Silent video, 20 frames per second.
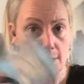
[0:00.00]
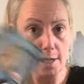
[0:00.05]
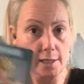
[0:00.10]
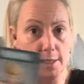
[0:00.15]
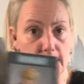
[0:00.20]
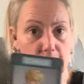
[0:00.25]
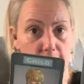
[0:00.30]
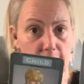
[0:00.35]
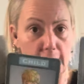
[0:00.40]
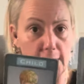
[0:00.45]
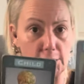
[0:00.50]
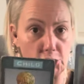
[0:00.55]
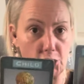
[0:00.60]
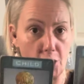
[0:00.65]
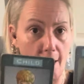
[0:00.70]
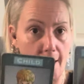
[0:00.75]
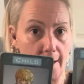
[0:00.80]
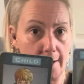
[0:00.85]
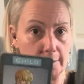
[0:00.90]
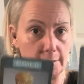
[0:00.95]
This says
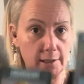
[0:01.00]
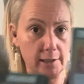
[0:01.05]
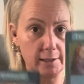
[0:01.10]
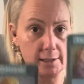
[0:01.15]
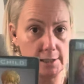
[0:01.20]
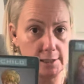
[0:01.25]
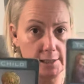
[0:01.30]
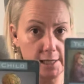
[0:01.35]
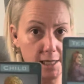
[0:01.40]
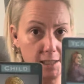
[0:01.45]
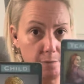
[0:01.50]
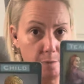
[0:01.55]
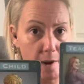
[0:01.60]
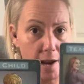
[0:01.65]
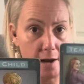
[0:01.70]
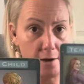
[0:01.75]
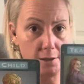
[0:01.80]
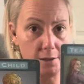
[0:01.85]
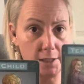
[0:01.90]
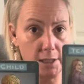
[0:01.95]
child, and this says
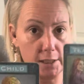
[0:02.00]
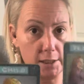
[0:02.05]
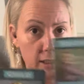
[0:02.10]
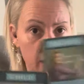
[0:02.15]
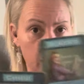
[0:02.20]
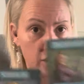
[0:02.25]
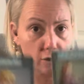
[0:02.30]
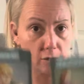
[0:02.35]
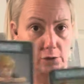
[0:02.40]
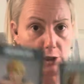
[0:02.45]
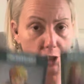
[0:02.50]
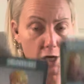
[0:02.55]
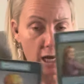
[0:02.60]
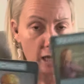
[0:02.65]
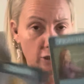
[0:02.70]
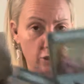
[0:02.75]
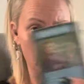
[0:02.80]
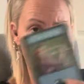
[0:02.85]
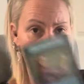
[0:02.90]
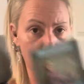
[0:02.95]
parenting. Teacher and
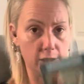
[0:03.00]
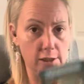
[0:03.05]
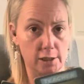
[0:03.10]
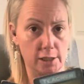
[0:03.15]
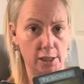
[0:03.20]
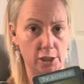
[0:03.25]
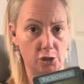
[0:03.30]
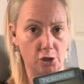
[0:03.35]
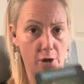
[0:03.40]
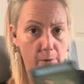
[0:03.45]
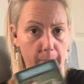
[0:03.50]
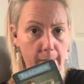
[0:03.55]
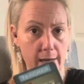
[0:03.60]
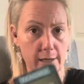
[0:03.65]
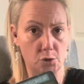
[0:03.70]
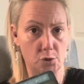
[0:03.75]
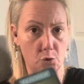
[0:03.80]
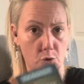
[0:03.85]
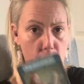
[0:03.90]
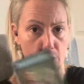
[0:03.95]
child, child and teacher,
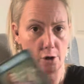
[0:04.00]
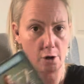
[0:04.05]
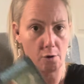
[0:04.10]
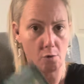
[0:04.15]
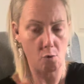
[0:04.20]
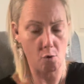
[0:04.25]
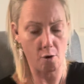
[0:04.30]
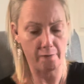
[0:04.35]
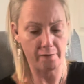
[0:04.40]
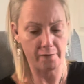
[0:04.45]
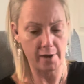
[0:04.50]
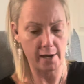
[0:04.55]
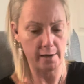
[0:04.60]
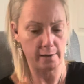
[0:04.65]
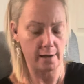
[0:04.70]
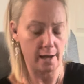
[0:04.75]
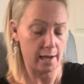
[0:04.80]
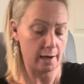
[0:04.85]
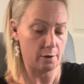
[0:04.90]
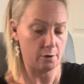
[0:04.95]
mentor, orphan,
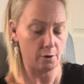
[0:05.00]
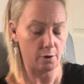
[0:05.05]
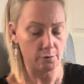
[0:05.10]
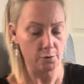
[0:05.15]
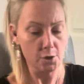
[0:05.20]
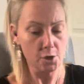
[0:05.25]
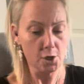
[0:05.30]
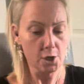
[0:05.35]
I don't know.